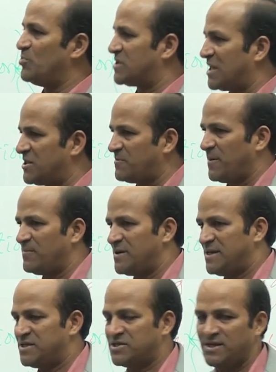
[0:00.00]
with other people
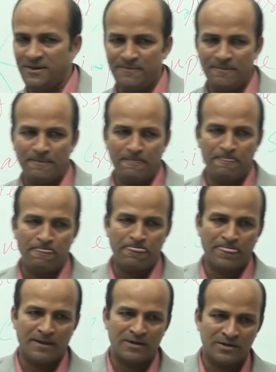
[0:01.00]
easily?
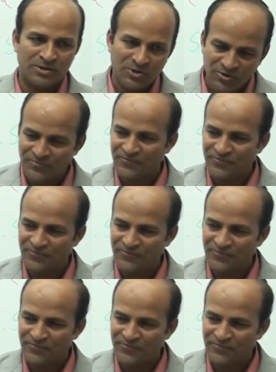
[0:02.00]
Do you